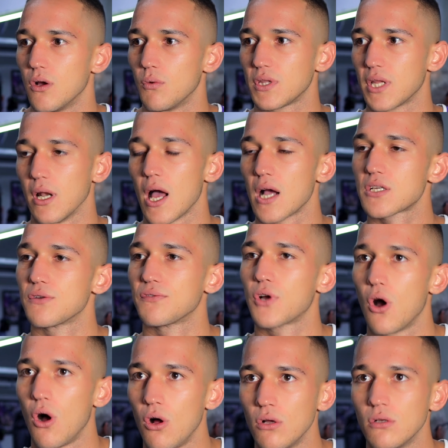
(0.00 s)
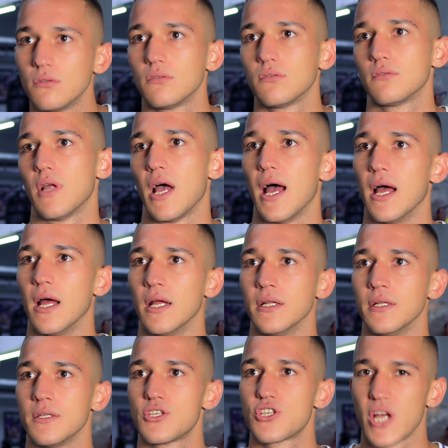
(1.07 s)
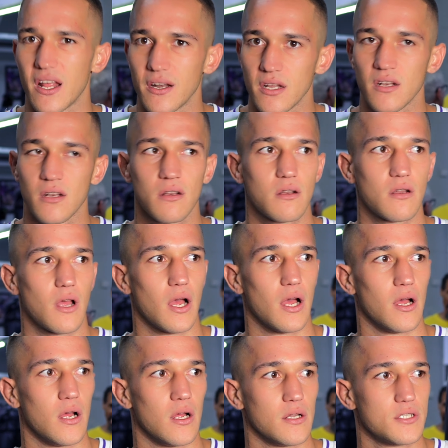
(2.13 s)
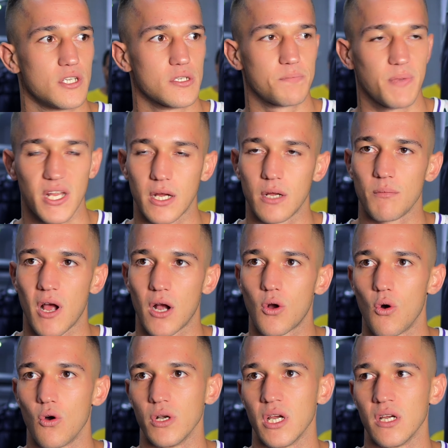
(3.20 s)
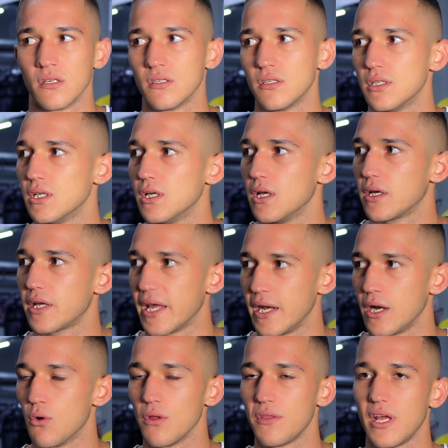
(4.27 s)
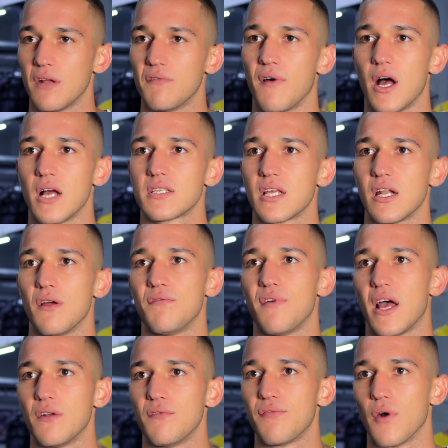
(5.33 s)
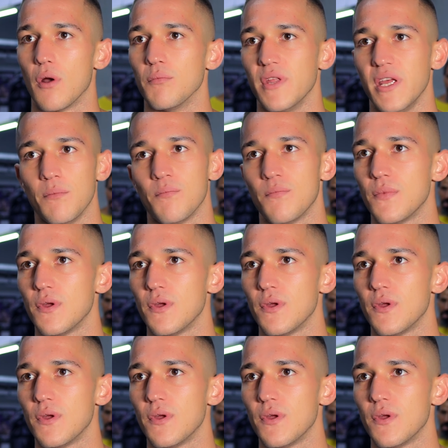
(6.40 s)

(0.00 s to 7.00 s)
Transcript: the likes of Cole and Shannon just being in my corner, getting all the advice that I've had from them,